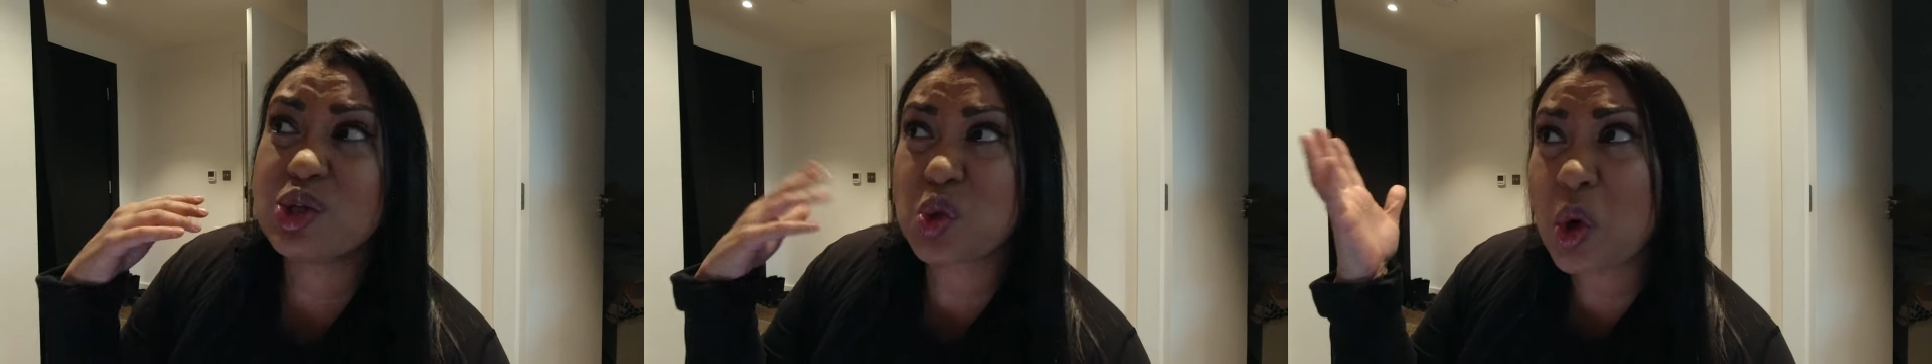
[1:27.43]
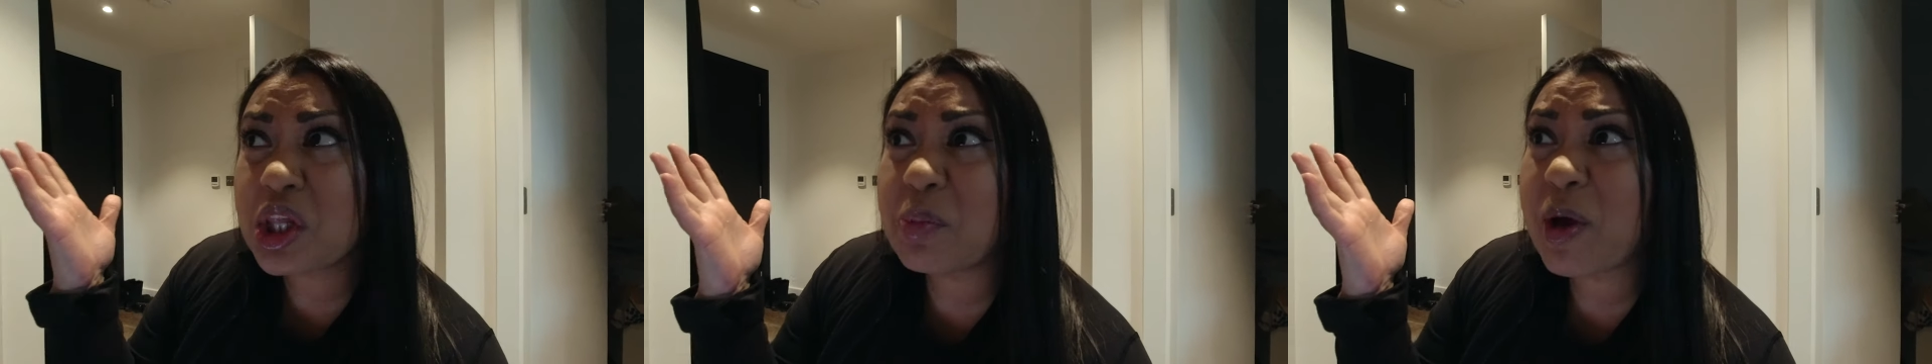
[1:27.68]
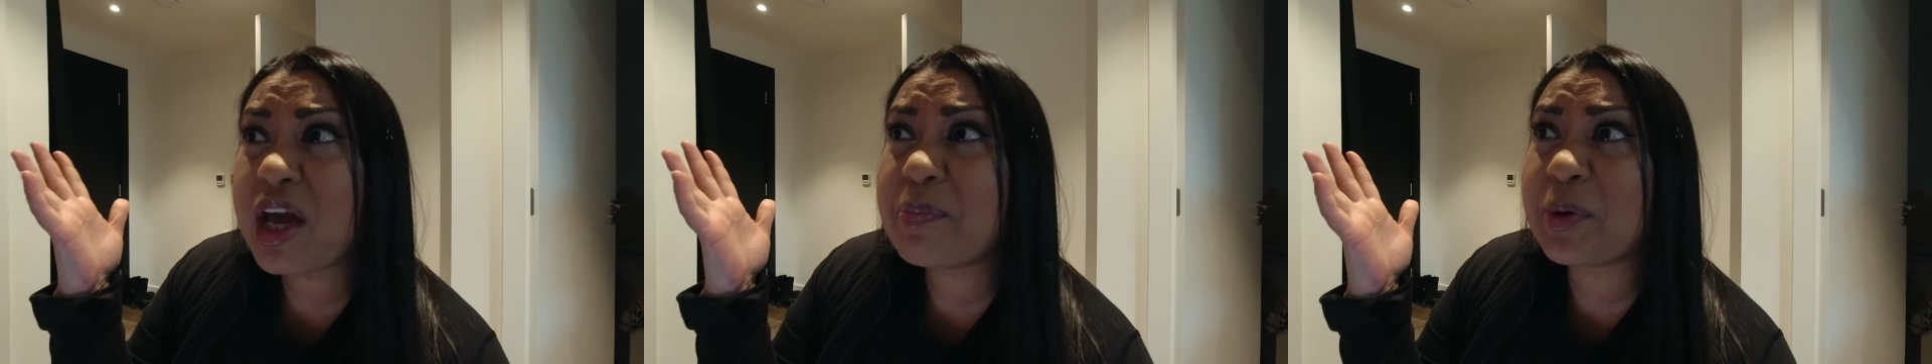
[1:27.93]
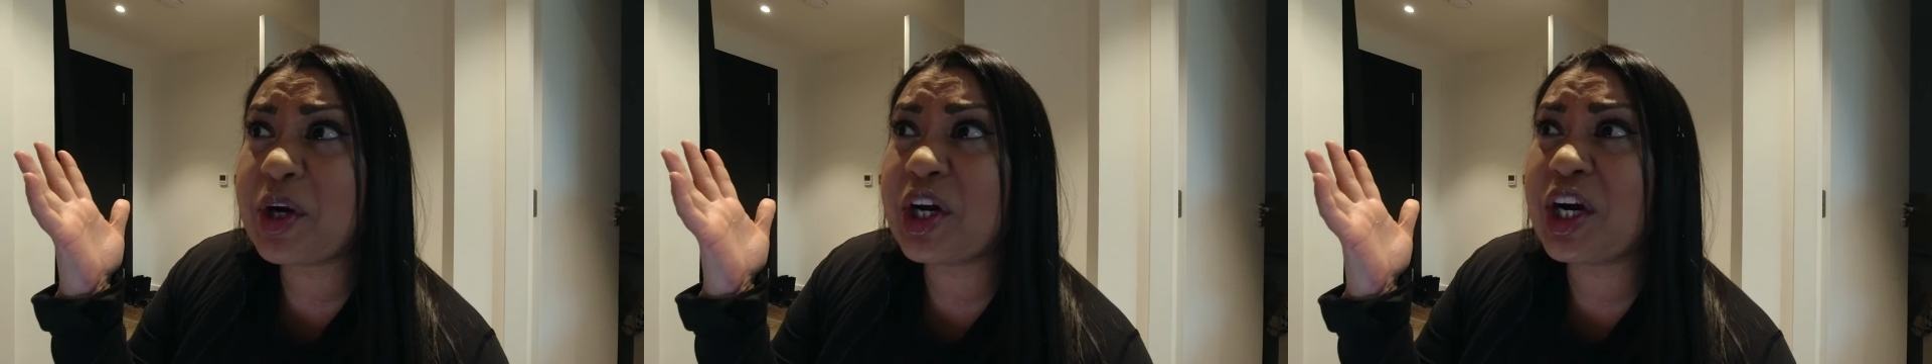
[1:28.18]
toilet
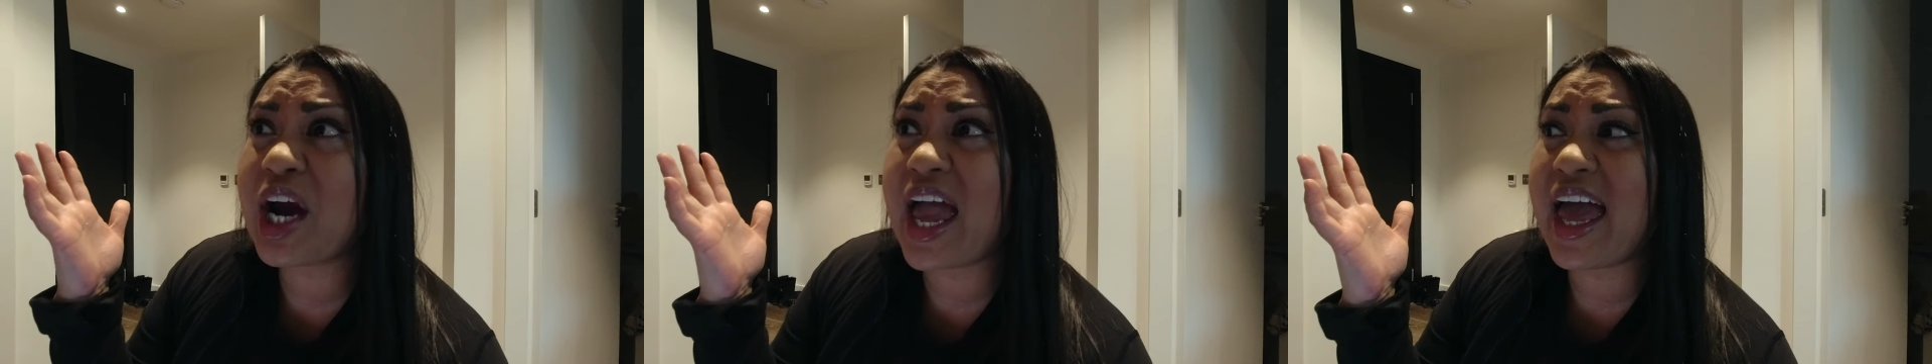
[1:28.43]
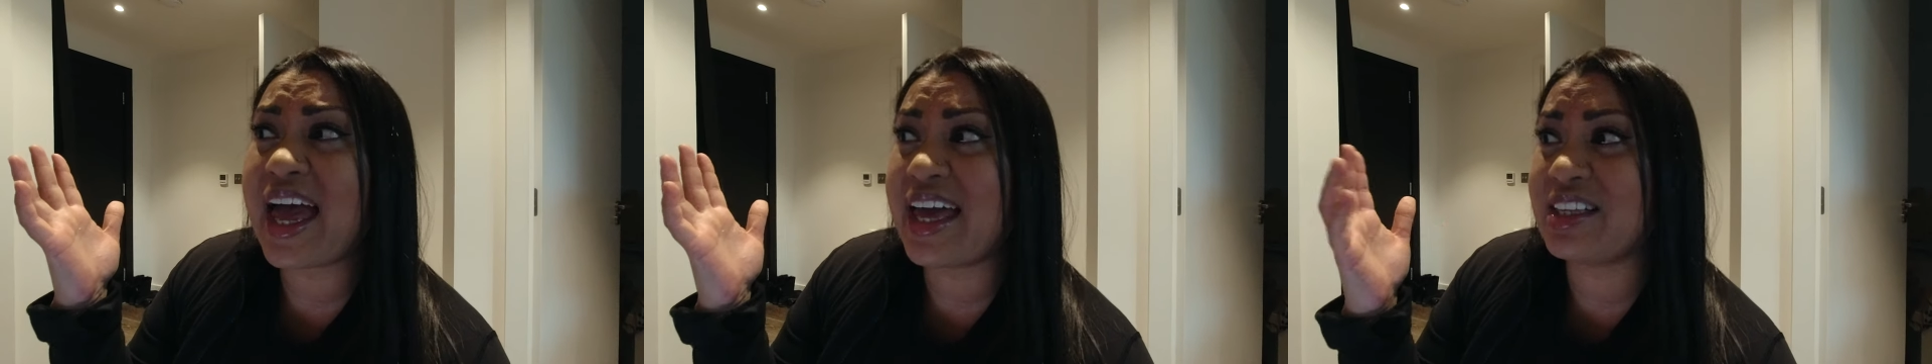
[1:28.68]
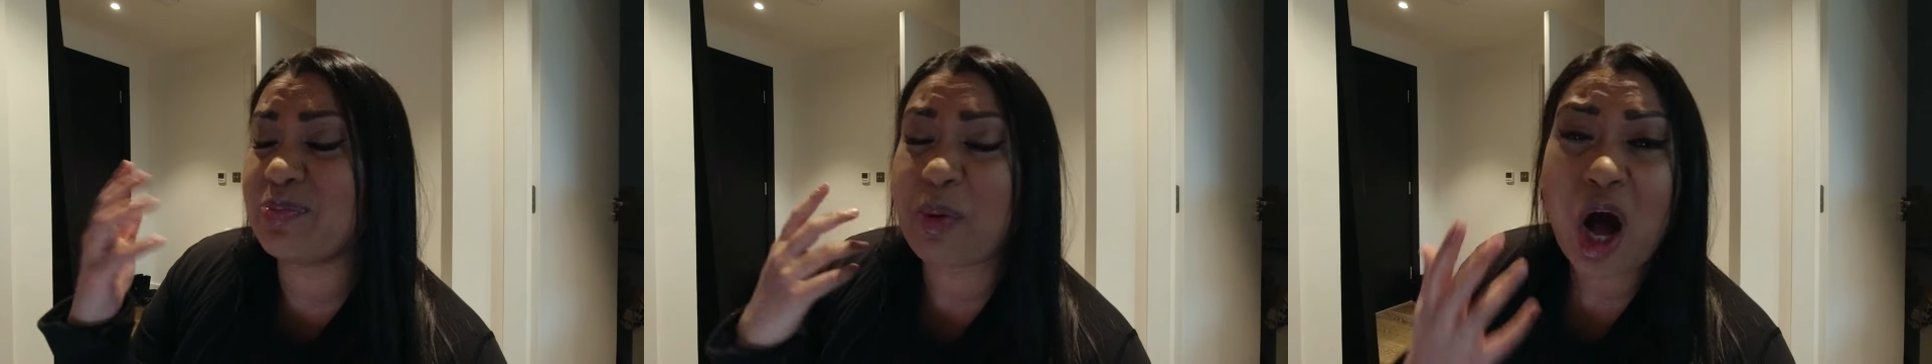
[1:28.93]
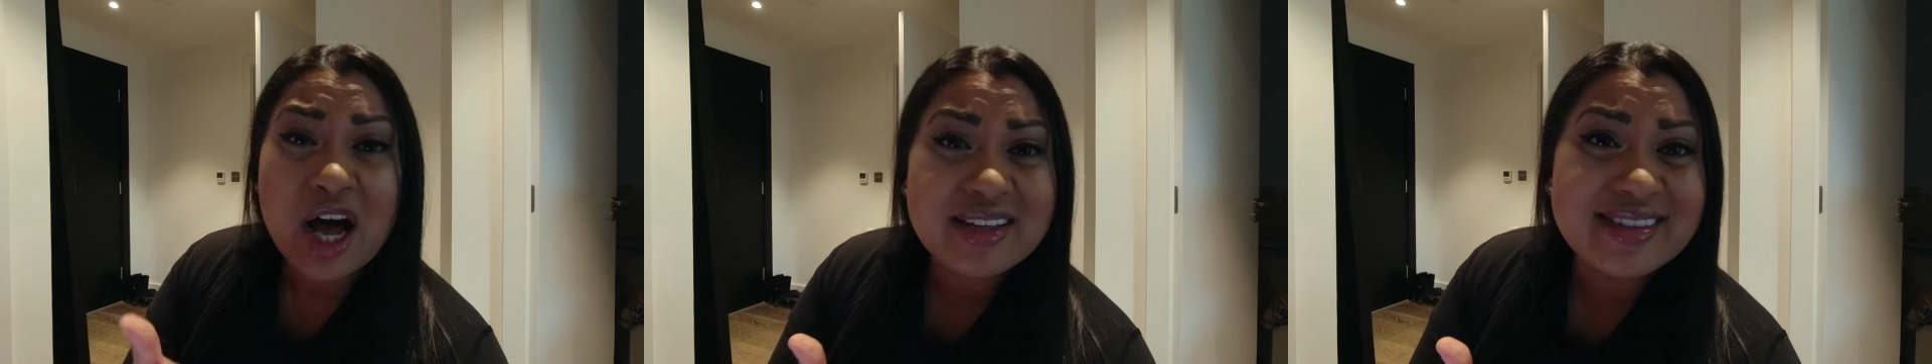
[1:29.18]
paper and
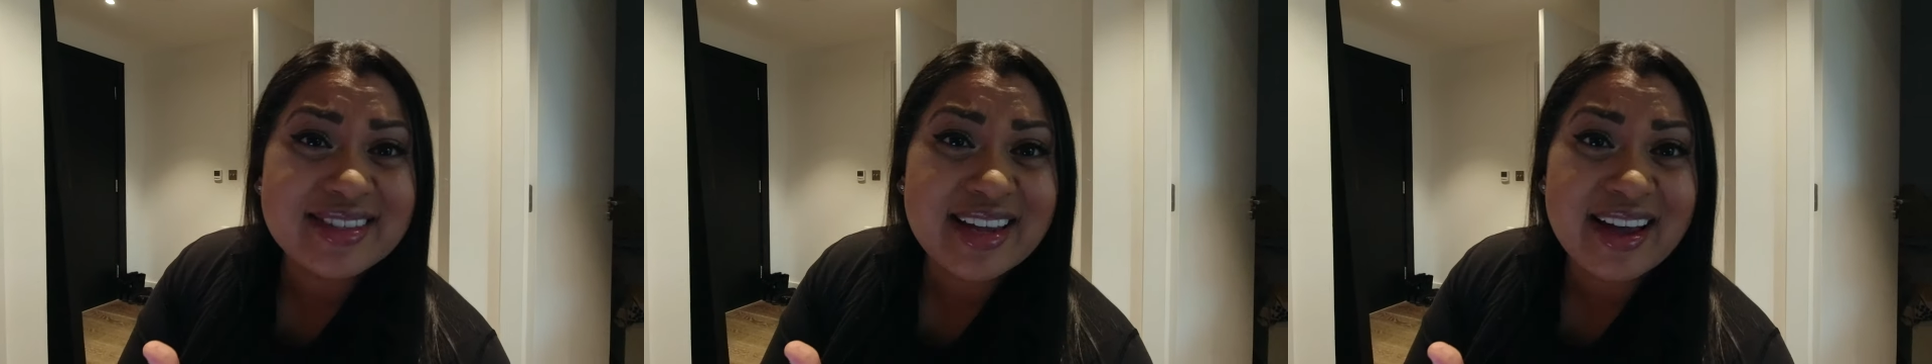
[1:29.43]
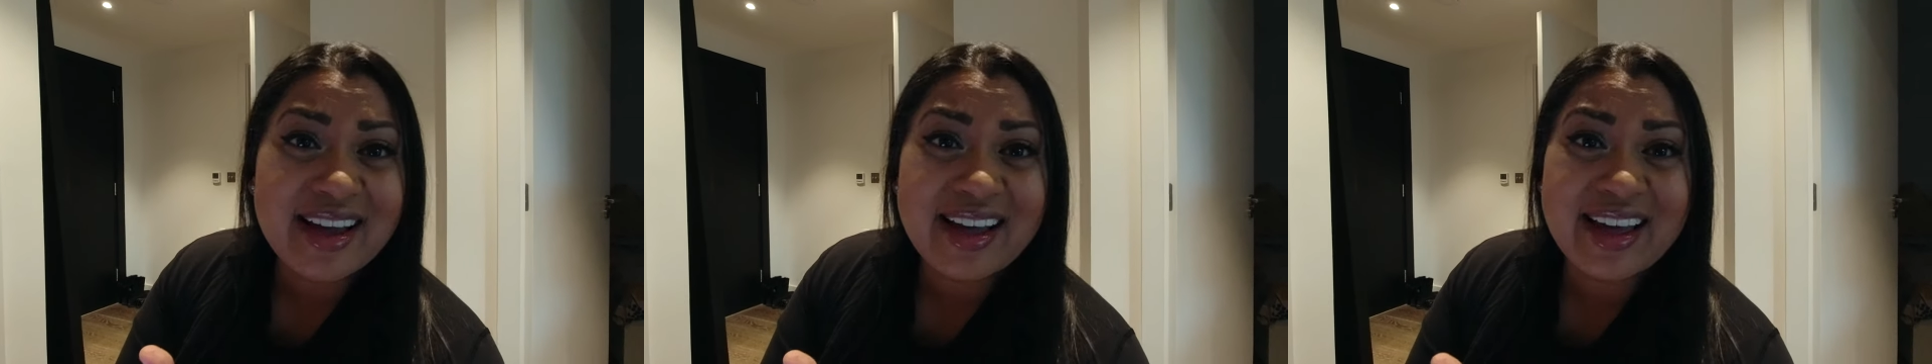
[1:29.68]
pasta